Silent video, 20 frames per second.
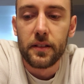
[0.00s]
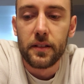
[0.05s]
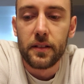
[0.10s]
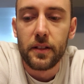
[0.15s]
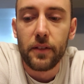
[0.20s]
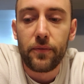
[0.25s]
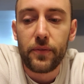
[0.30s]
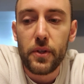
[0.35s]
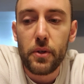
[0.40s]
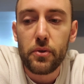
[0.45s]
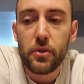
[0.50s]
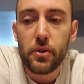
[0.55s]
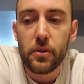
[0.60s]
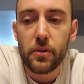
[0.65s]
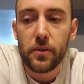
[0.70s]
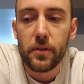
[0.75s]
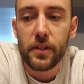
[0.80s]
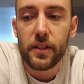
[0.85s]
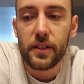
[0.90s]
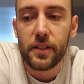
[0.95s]
the
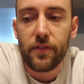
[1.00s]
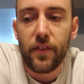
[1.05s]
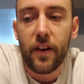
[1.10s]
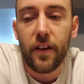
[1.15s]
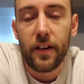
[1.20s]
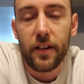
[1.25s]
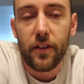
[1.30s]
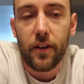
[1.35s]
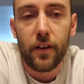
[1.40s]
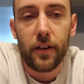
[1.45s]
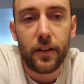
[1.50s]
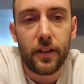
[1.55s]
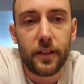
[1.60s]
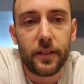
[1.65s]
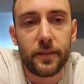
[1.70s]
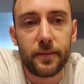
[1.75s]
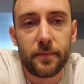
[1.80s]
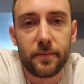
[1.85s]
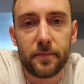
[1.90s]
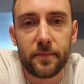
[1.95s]
future is very dark.
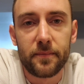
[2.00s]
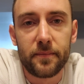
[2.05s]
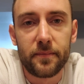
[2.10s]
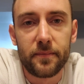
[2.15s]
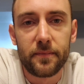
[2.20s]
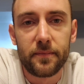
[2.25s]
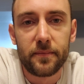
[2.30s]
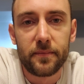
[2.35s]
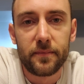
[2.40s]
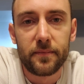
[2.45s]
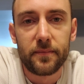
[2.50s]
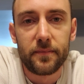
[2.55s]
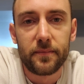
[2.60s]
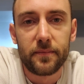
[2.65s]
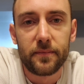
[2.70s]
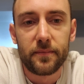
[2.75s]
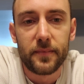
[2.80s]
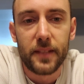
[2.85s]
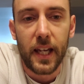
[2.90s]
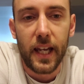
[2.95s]

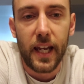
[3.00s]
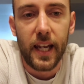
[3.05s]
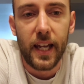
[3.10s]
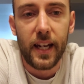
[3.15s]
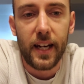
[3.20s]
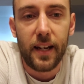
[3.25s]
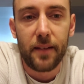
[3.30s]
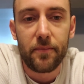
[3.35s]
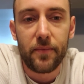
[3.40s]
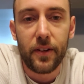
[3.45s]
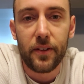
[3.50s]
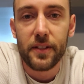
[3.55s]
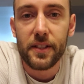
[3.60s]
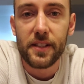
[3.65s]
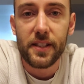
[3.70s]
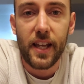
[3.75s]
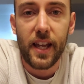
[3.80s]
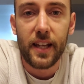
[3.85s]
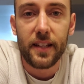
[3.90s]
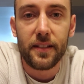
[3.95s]
And I'm very
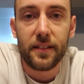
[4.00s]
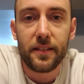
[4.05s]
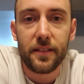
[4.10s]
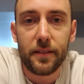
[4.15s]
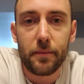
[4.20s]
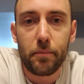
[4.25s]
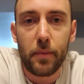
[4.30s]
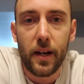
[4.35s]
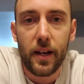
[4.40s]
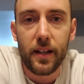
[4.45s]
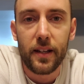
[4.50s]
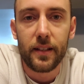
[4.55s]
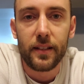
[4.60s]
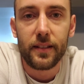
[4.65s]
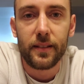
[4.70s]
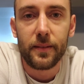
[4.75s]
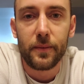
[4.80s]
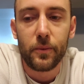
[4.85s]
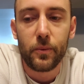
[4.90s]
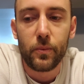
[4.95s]
saddened
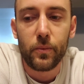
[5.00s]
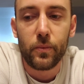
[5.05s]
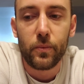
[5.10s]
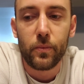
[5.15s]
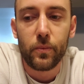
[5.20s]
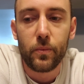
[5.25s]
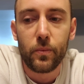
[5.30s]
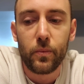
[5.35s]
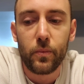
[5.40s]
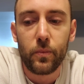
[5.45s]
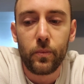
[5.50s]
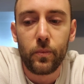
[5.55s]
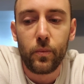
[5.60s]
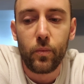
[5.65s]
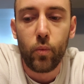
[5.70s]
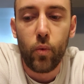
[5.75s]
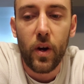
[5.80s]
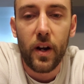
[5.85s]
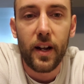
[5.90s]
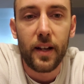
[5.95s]
by
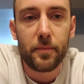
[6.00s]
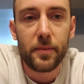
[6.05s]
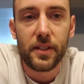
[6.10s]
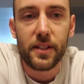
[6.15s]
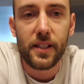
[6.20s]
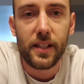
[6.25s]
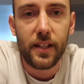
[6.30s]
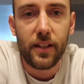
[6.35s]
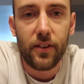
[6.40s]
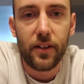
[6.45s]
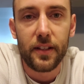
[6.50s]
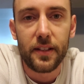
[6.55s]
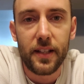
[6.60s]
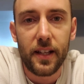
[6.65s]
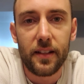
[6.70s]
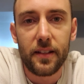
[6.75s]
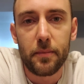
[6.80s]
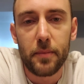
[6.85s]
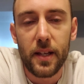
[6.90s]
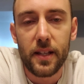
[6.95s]
what I'm seeing on a
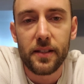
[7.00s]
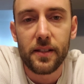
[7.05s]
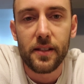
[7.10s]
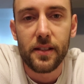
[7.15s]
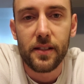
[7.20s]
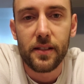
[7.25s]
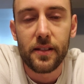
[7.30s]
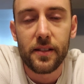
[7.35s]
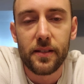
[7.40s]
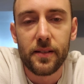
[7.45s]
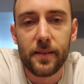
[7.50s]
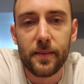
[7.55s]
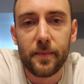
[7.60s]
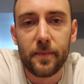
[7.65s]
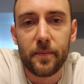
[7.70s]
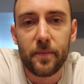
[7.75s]
daily basis.